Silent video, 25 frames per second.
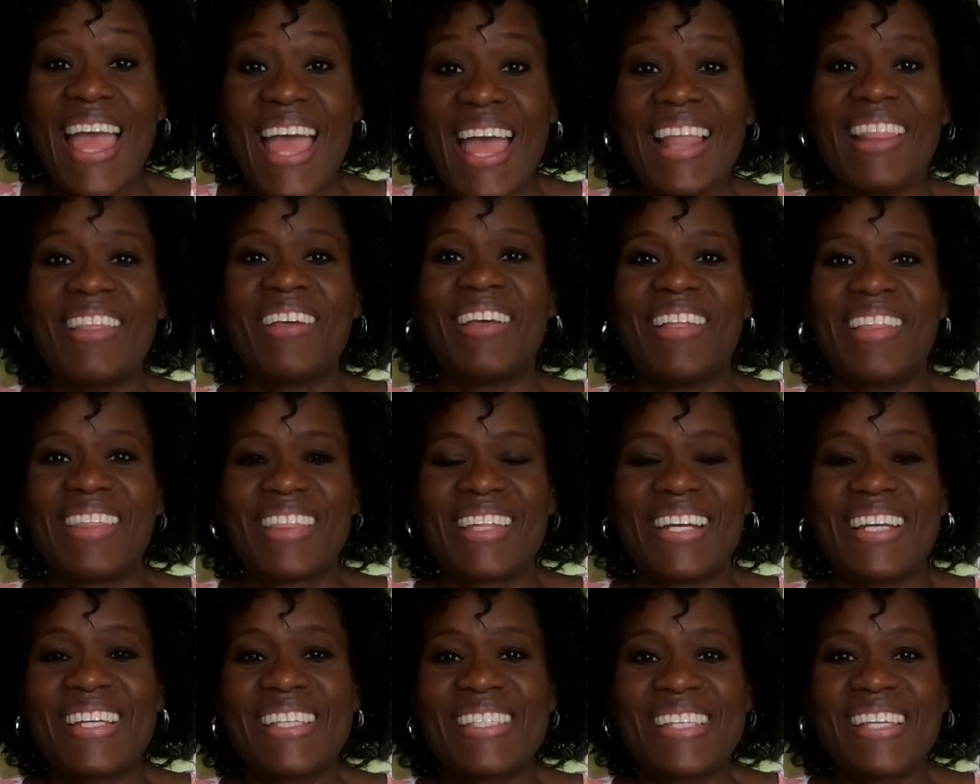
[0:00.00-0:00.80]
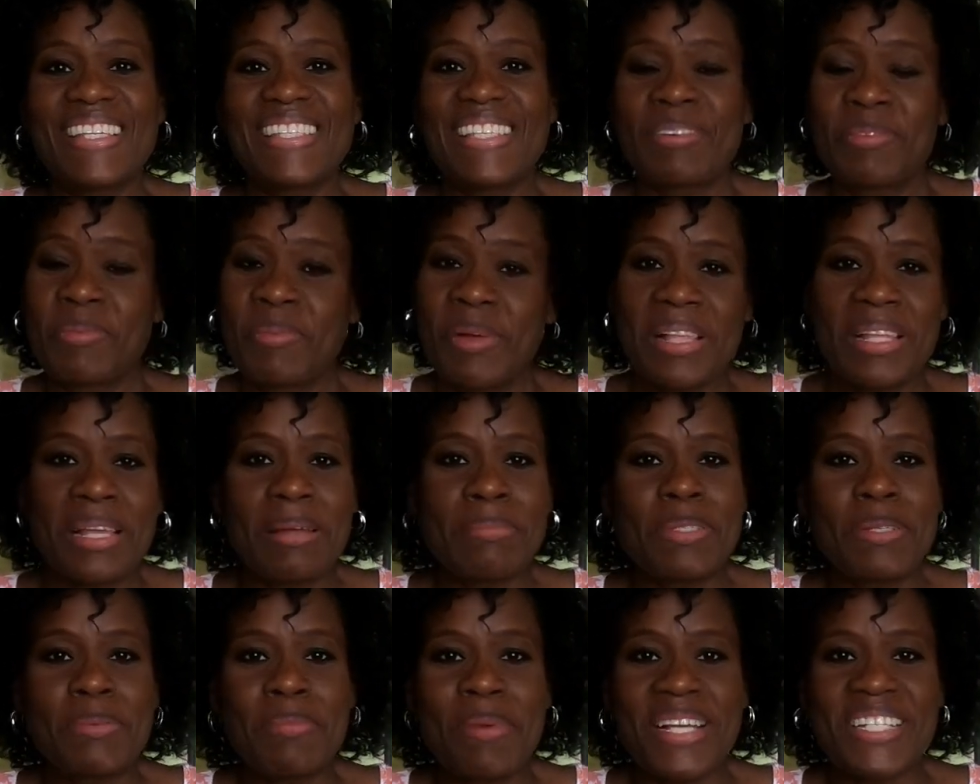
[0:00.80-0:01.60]
Hello, Healthinistas, and
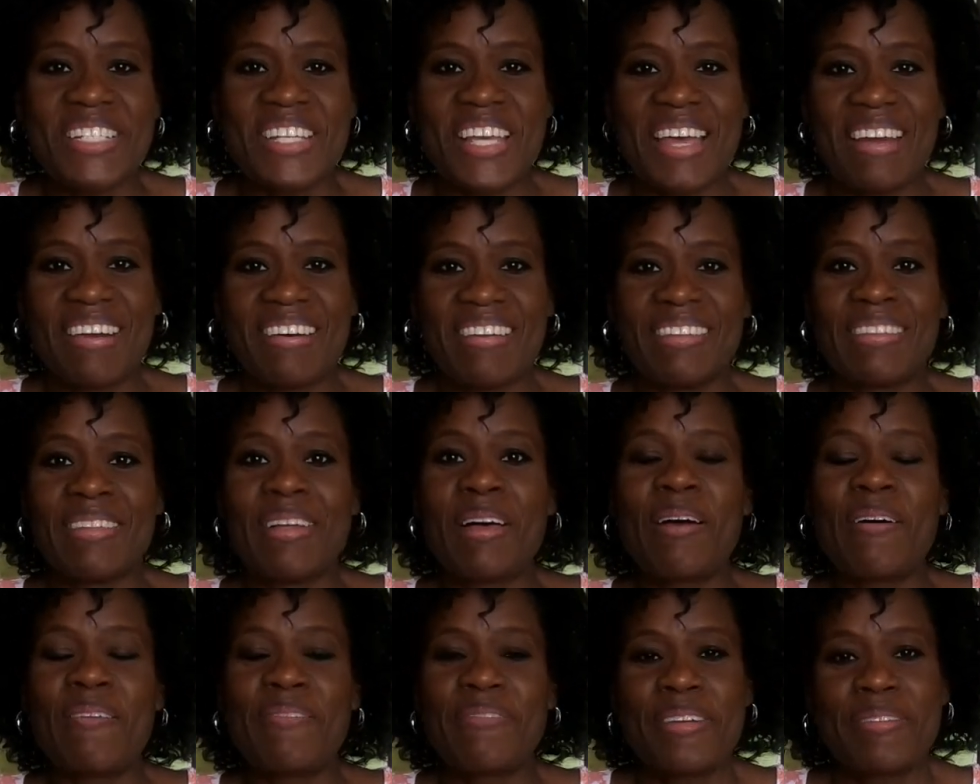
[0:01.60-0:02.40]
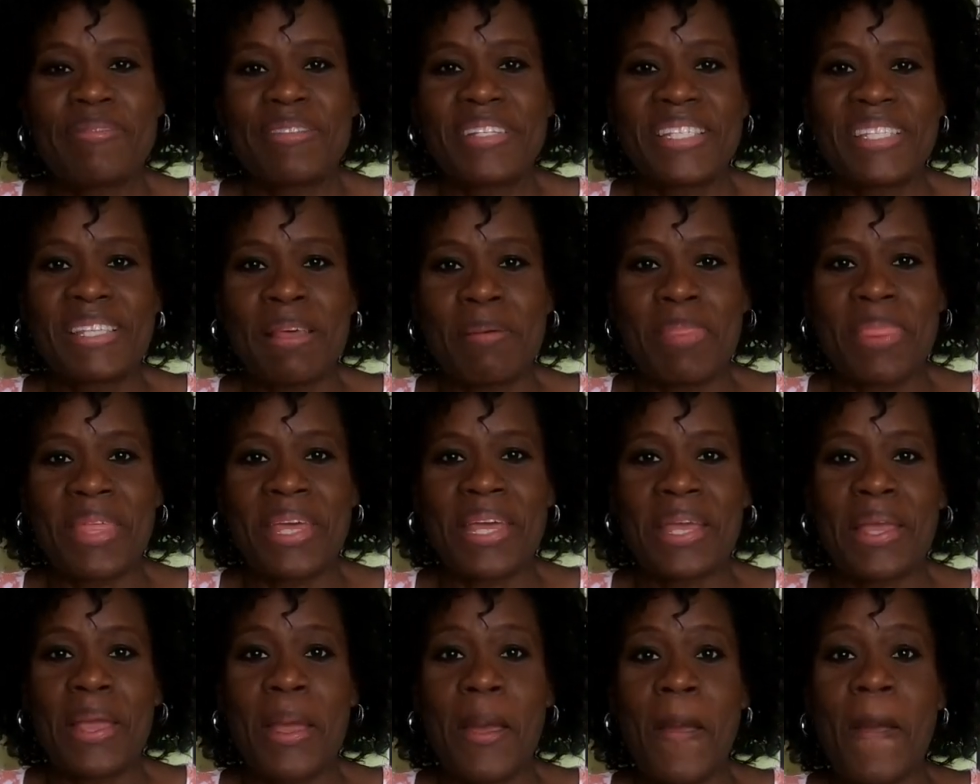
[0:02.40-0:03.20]
welcome to my channel,
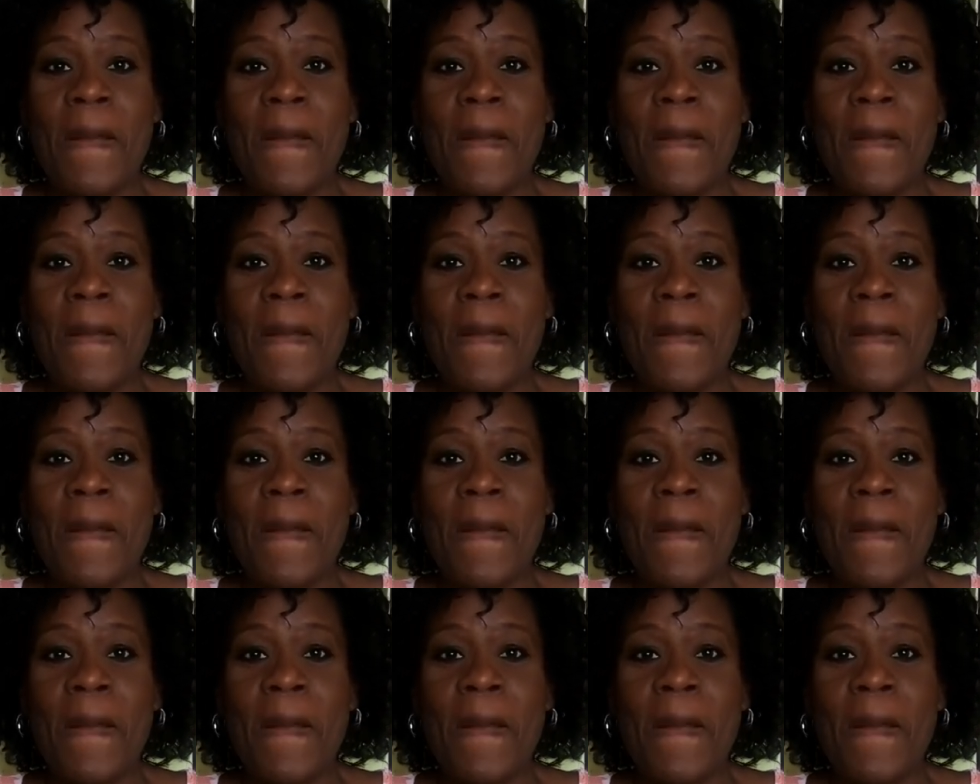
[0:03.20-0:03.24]
50something.